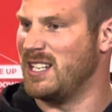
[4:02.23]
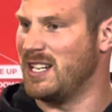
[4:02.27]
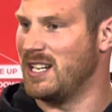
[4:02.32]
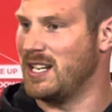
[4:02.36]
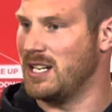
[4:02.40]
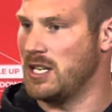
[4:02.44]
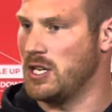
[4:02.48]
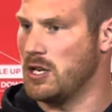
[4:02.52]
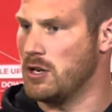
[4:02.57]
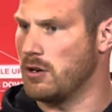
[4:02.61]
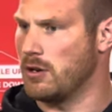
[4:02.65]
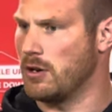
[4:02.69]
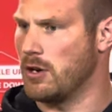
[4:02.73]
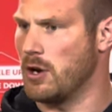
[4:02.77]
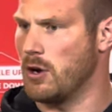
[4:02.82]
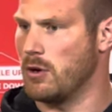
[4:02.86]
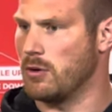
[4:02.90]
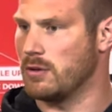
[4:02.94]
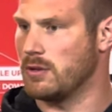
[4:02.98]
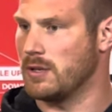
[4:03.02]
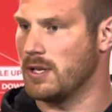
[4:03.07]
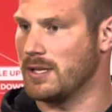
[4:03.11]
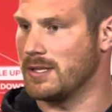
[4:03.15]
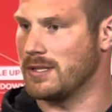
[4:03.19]
did a year
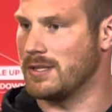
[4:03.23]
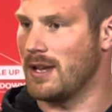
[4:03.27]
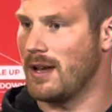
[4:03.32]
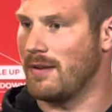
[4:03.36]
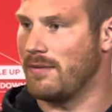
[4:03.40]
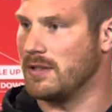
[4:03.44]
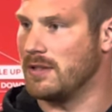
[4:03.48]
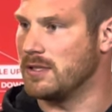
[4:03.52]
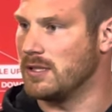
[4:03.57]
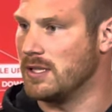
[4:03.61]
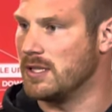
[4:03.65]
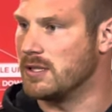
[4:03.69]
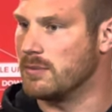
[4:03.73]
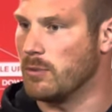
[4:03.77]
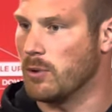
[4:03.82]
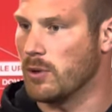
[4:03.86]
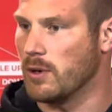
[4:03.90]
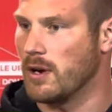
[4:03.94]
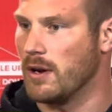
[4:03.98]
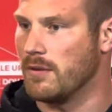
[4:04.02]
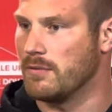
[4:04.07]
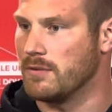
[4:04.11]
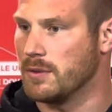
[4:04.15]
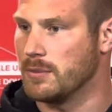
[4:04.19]
ago, because obviously he's more
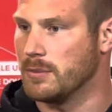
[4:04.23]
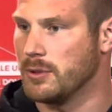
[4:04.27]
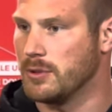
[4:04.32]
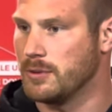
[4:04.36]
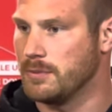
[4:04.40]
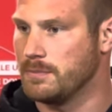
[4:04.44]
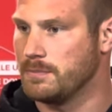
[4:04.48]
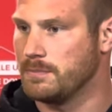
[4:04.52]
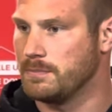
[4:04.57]
comfortable.